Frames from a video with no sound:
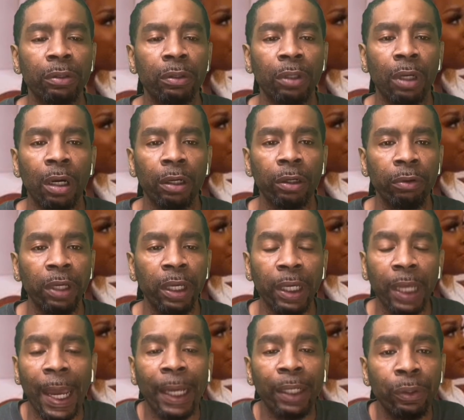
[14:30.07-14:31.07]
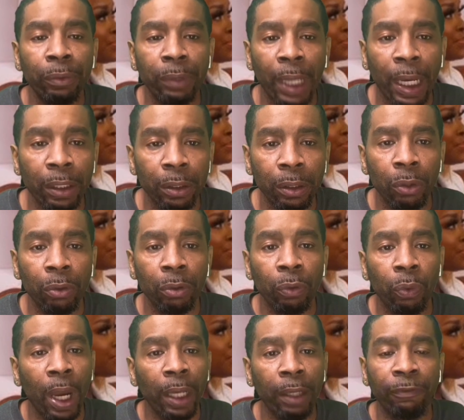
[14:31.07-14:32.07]
Greg, I do not know.
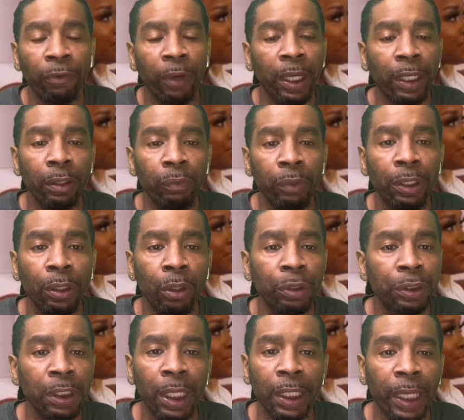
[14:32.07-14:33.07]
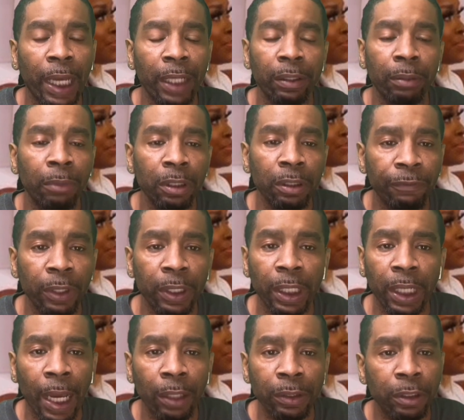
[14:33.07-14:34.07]
Quite frankly, we know she ain't got the motherfucking
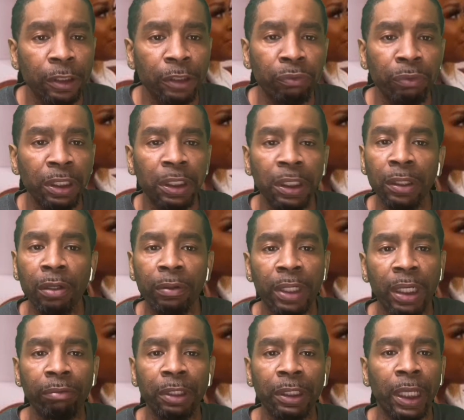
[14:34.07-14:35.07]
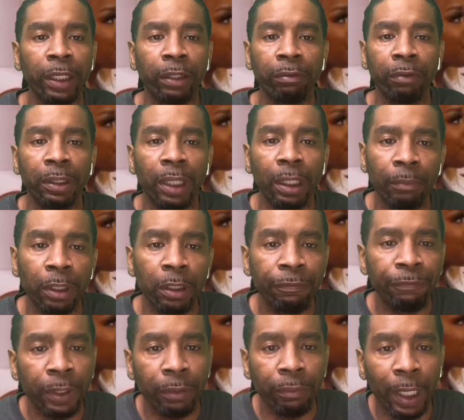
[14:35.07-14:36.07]
house because Sweet T over there redecorating that
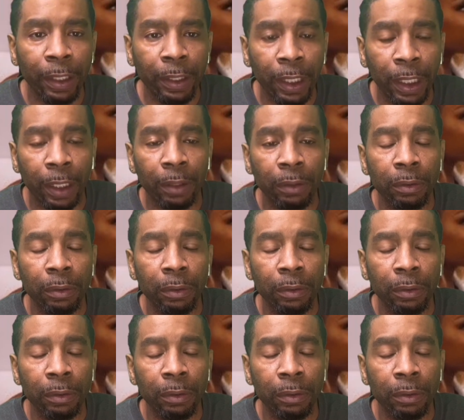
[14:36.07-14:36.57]
motherfucker right now.